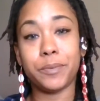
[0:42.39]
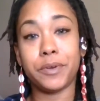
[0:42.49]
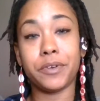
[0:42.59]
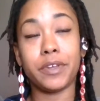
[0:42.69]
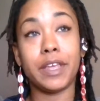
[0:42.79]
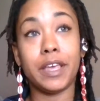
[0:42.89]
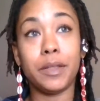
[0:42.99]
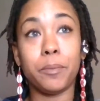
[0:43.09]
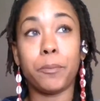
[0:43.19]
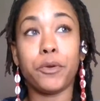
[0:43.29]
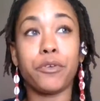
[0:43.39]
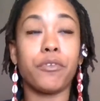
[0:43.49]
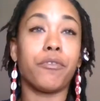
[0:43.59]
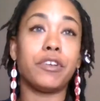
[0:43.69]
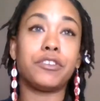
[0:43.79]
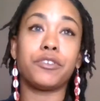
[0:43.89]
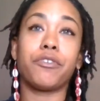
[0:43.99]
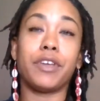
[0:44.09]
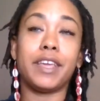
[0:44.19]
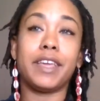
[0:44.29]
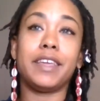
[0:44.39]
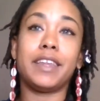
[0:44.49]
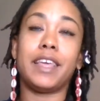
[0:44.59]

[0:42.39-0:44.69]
we're in Mercury retrograde,